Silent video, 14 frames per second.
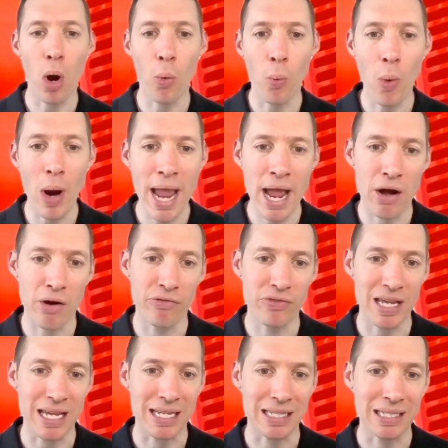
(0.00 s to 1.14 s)
aware of
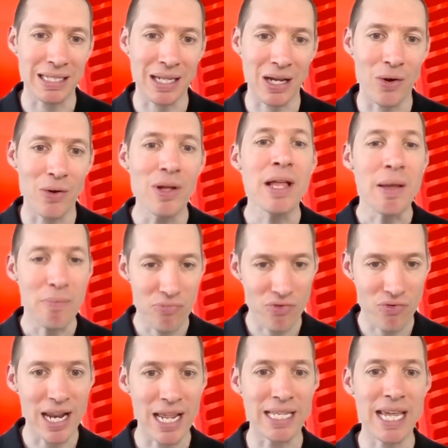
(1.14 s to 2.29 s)
things. So
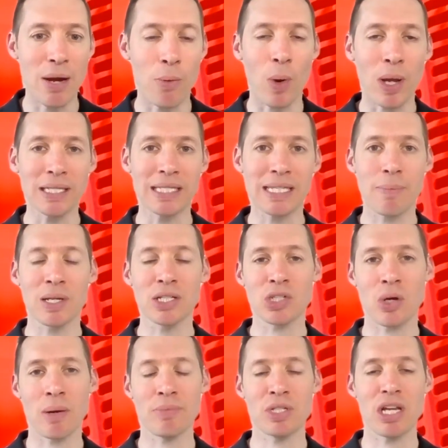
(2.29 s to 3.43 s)
brilliant. Yeah, one step at a
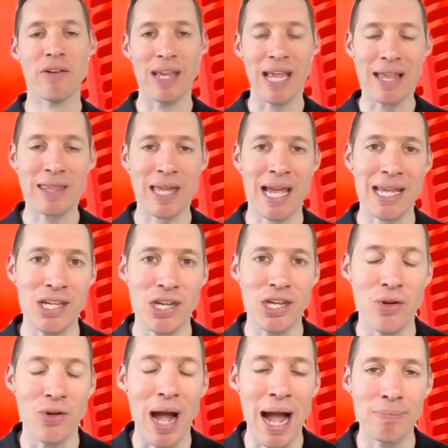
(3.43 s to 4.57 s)
time, Sherry. Thank
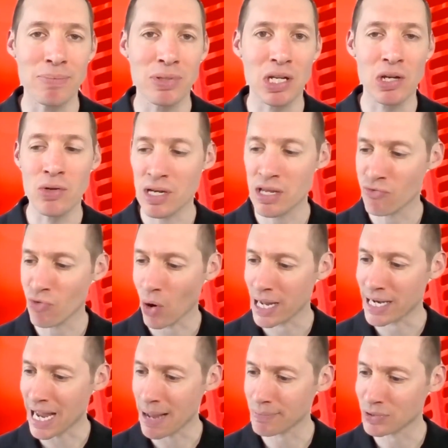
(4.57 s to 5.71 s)
you. Absolutely
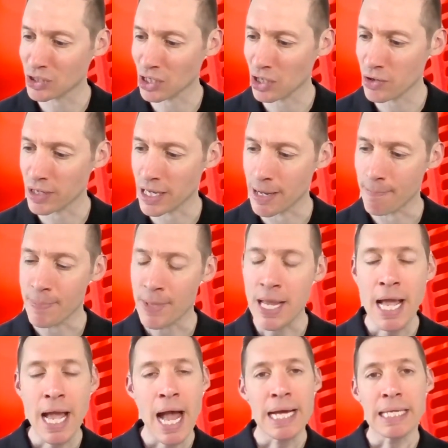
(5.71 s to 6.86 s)
right. Absolutely.
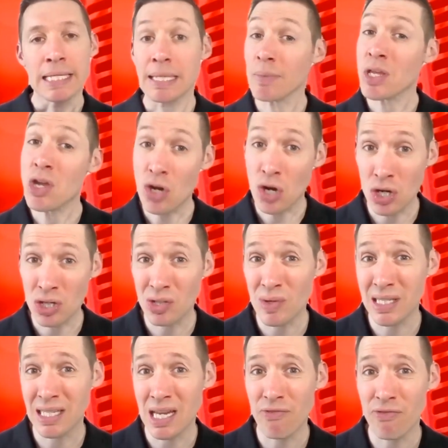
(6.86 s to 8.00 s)
Something you could do
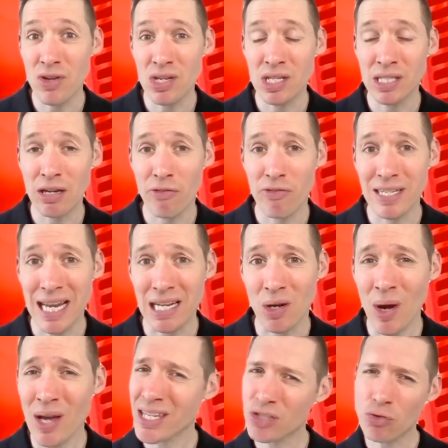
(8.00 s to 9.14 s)
is give yourself a
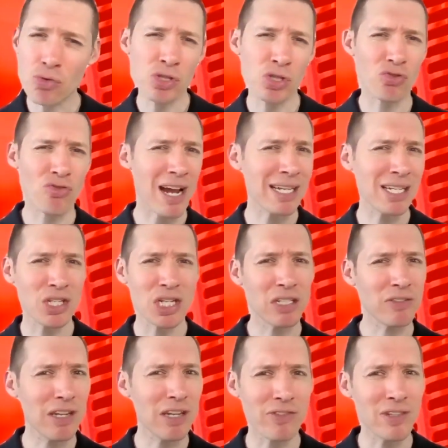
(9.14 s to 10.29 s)
deadline. These are all strategies
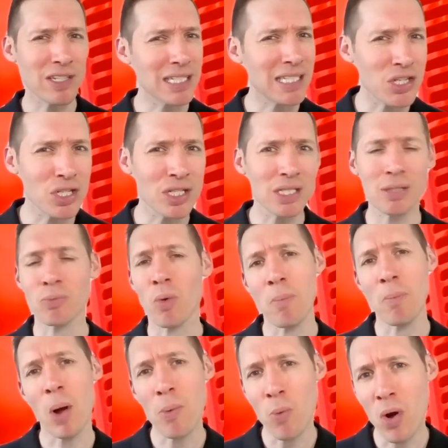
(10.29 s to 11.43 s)
for different decisions, and what
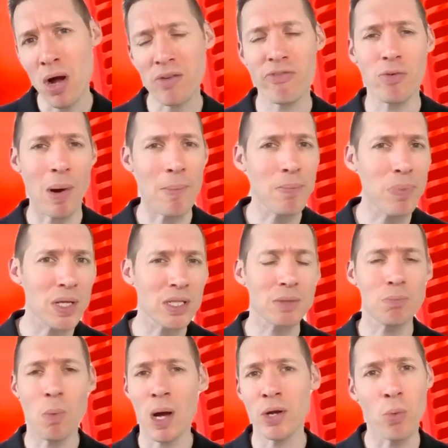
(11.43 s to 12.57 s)
might work for one
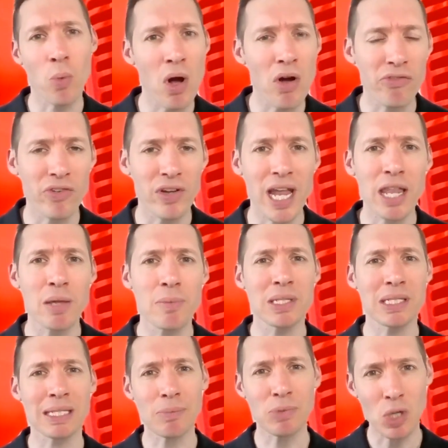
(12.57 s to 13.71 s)
person might not work for another. But
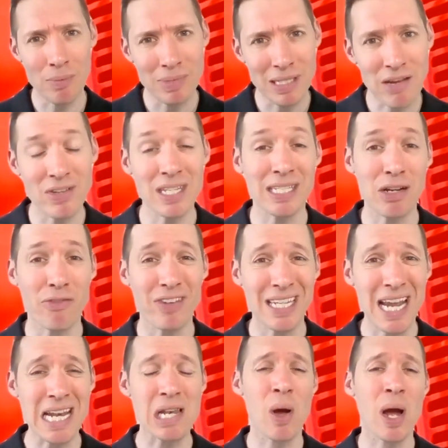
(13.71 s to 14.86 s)
sometimes giving yourself a
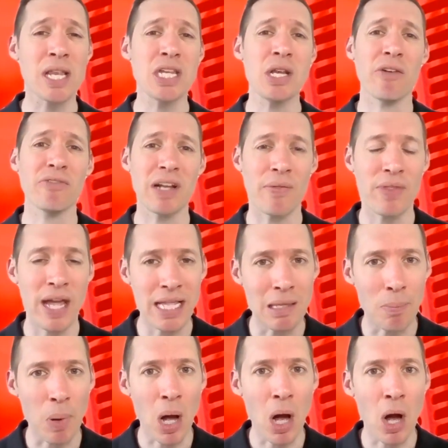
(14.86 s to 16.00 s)
deadline, you know, I've done that in
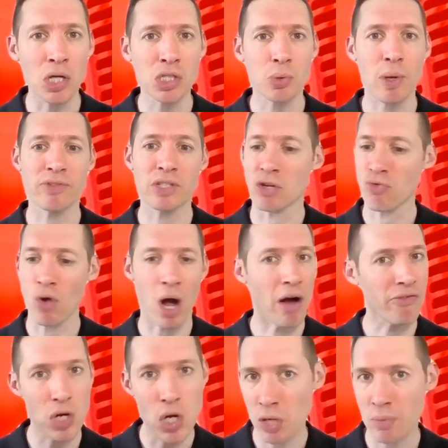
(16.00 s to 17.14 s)
the past where I've said, right,
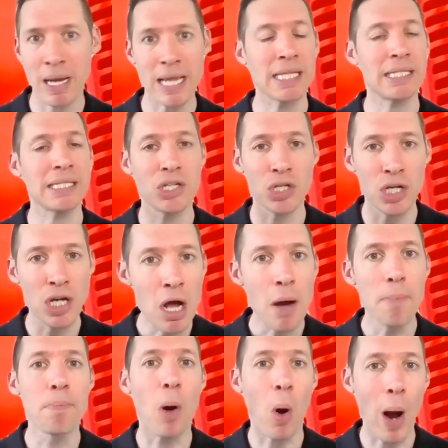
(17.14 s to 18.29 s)
I've got to make the decision
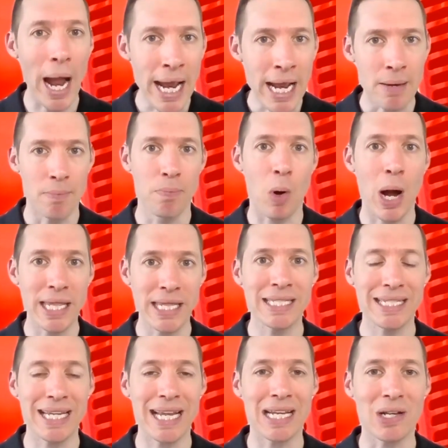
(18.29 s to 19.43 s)
by
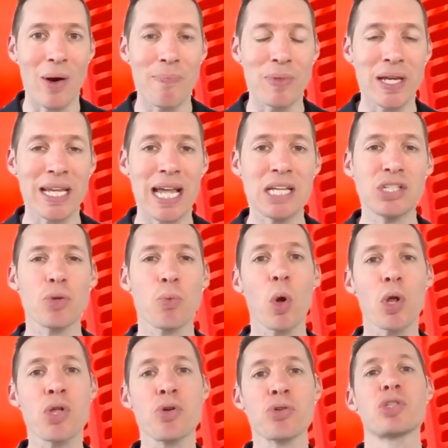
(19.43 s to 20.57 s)
this deadline. Okay, so
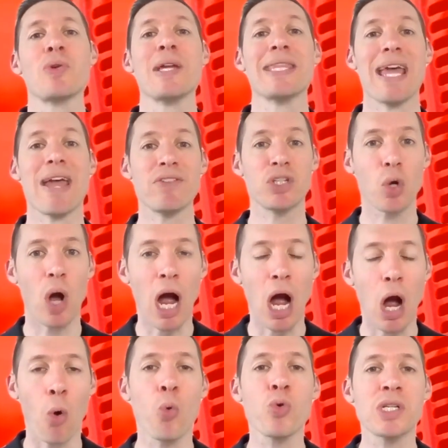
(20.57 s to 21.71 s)
what you're doing there is you're
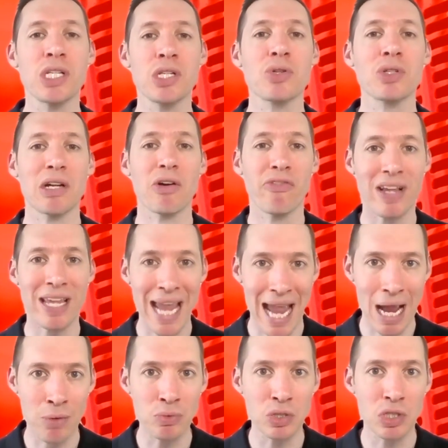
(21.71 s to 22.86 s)
holding yourself
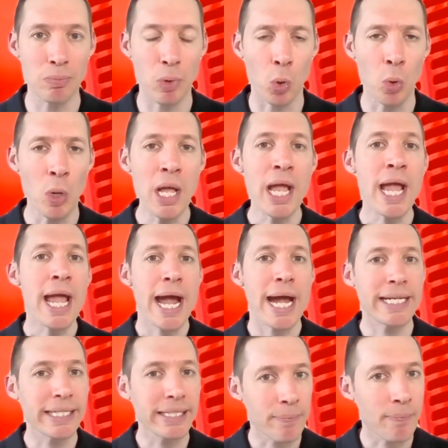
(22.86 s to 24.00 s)
accountable,
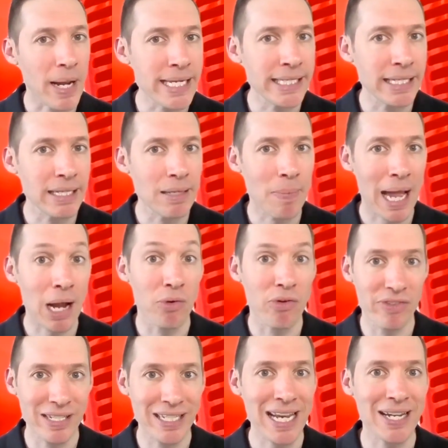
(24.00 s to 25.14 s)
and it's amazing the power
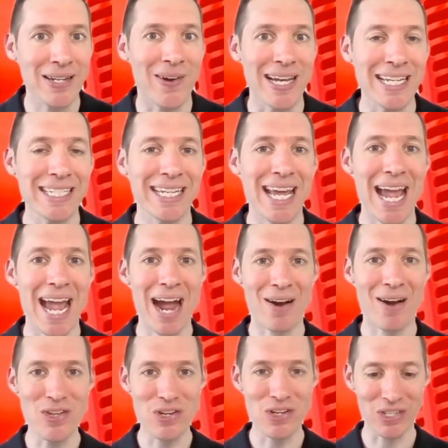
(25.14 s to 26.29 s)
of a deadline, isn't it? How
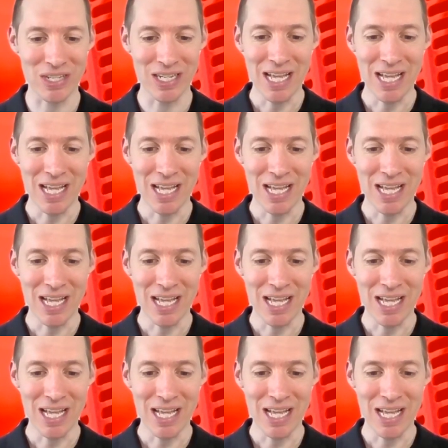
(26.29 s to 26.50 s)
you can,